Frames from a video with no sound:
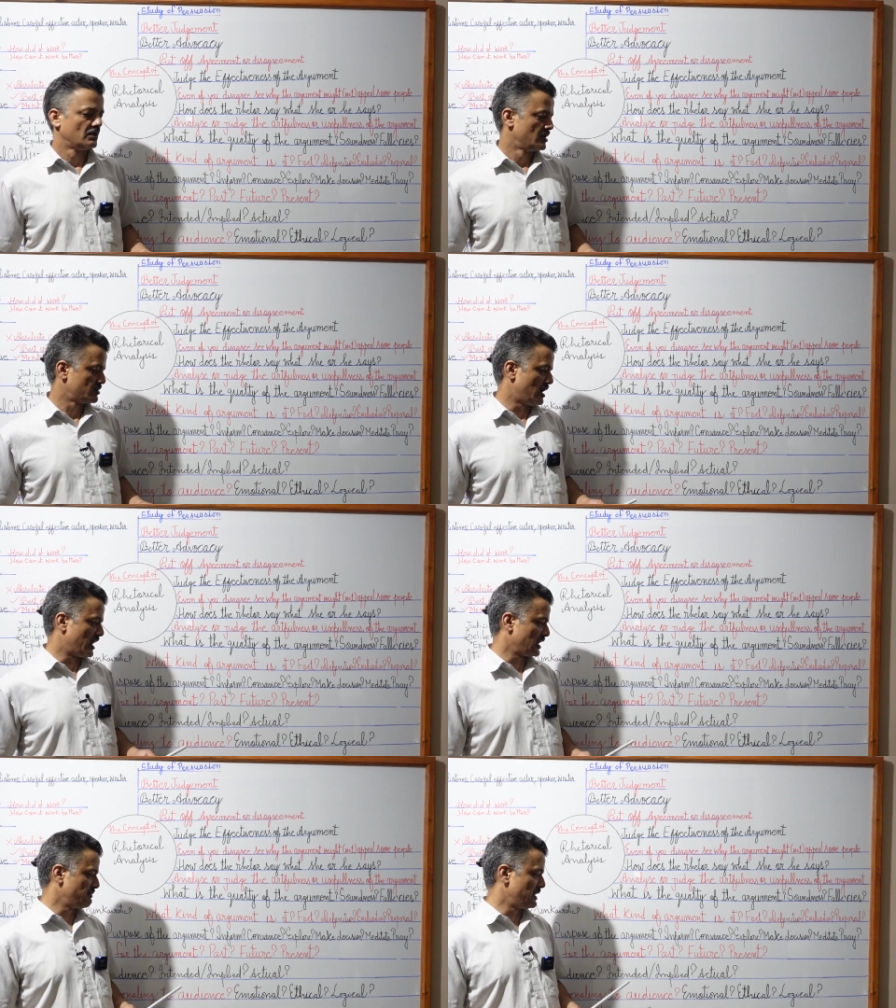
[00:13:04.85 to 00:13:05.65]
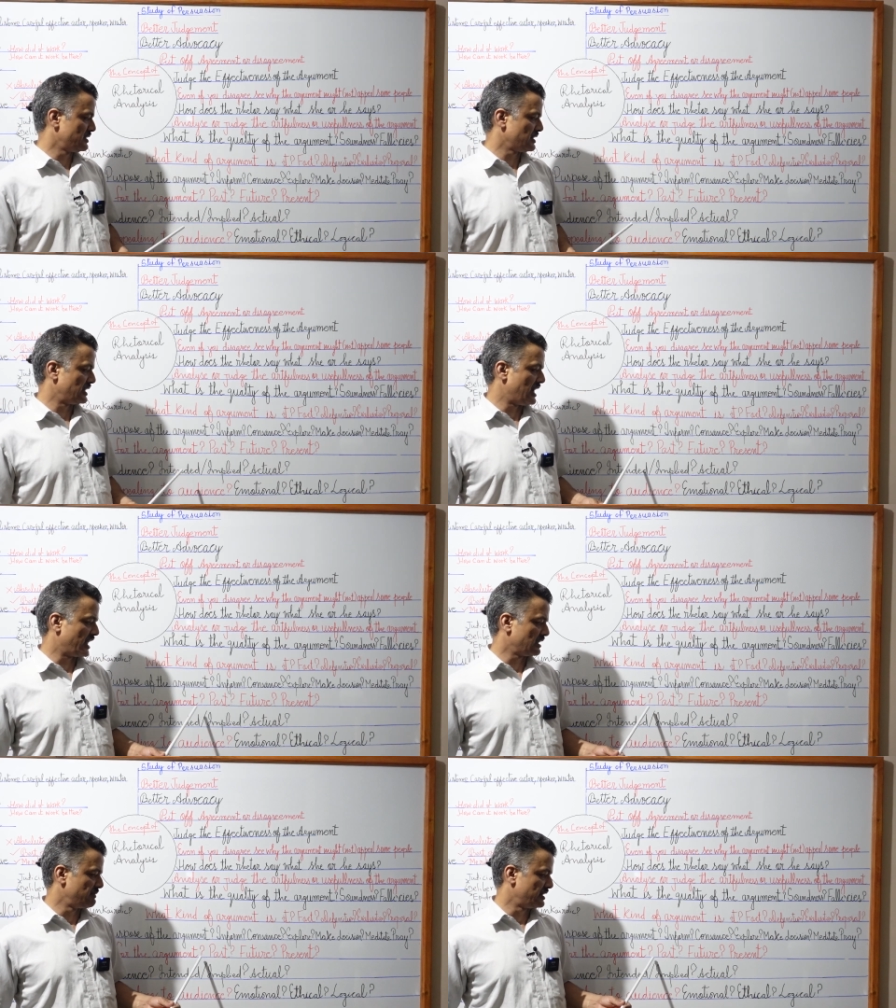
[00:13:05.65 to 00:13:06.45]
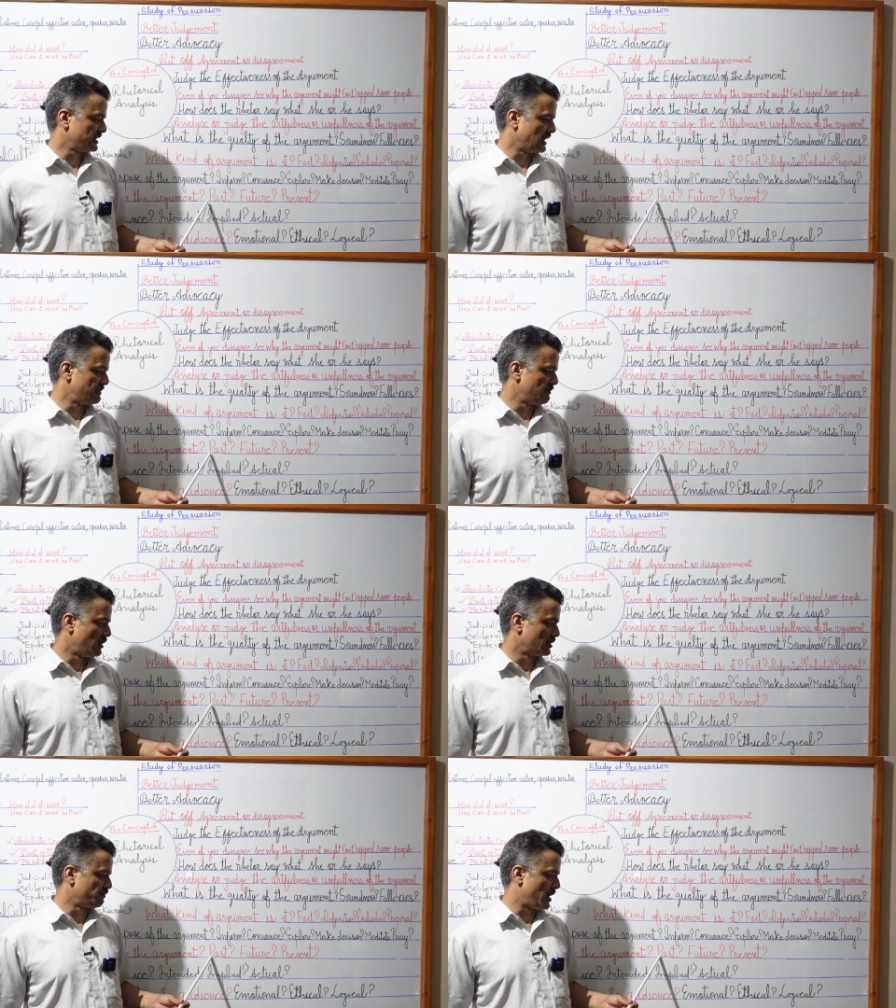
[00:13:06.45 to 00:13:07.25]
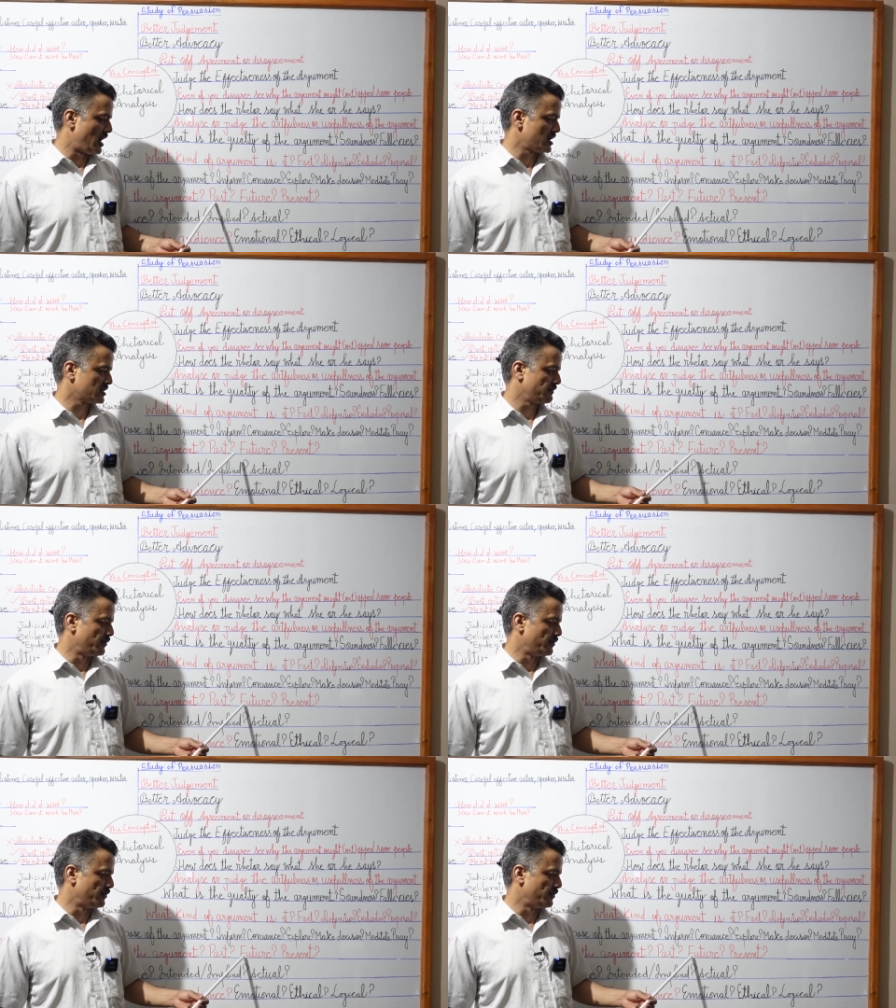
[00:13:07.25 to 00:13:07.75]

So an argument can be about past,